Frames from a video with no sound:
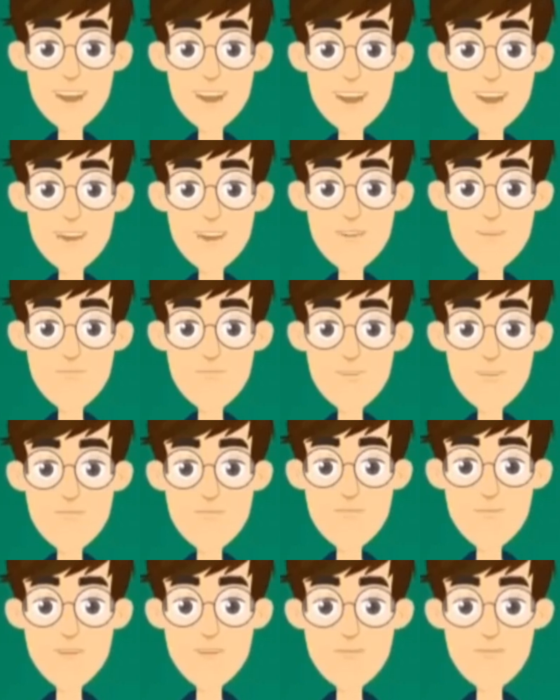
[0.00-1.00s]
with
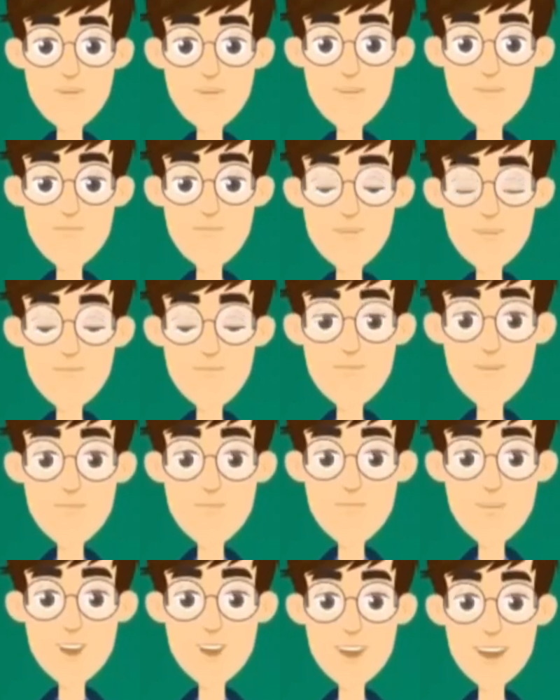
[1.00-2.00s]
our
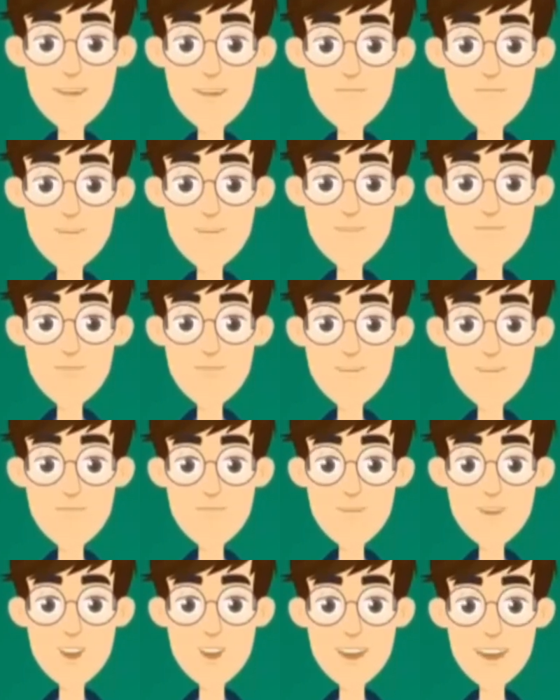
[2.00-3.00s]
lesson
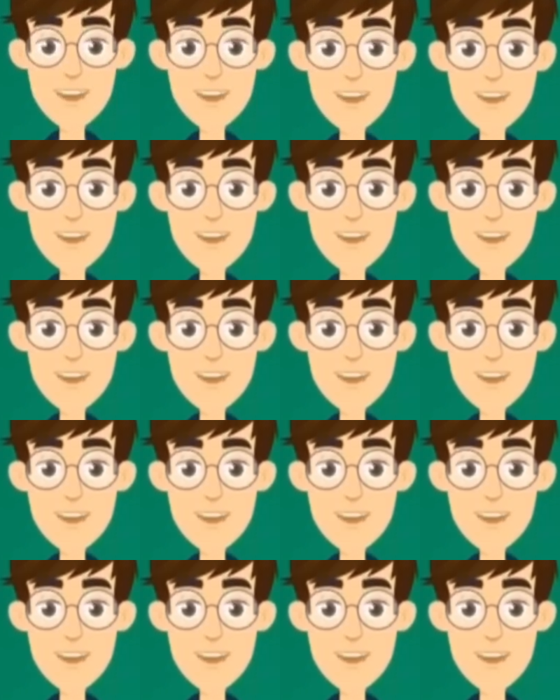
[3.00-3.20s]
proper.